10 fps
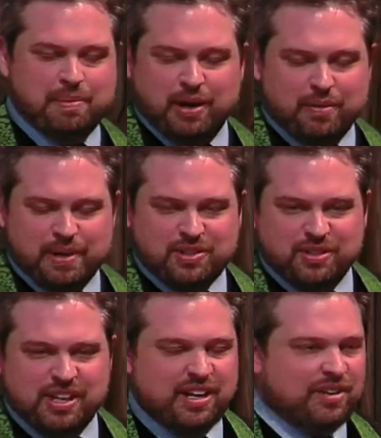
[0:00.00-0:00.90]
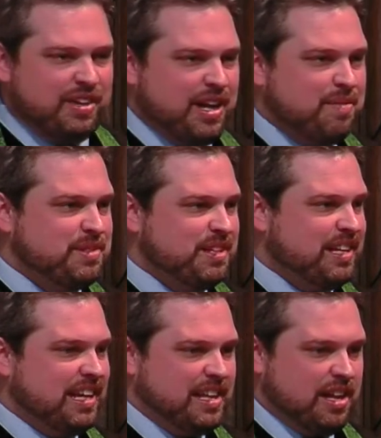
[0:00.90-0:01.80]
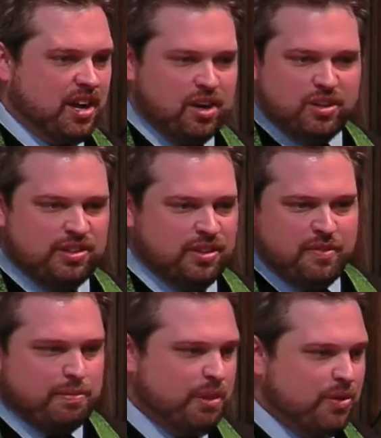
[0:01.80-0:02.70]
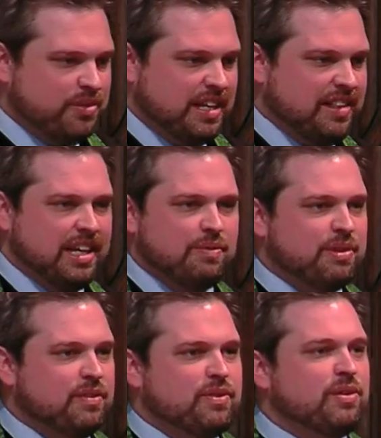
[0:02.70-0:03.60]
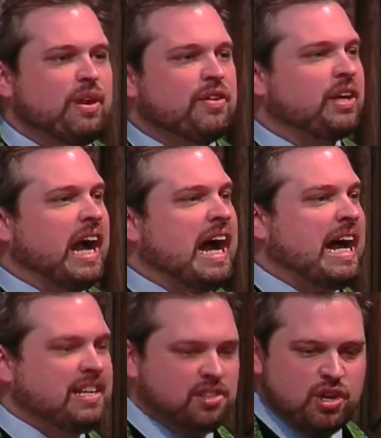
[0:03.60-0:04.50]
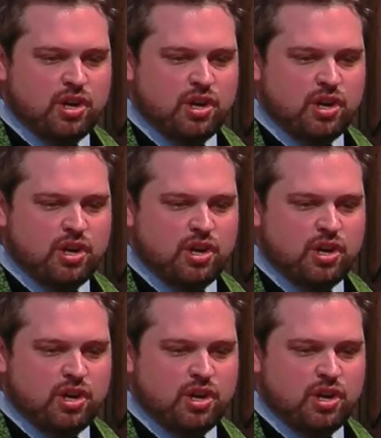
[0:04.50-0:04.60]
a, or a picture here of him sitting in the hull of the boat, I think, with a few other guys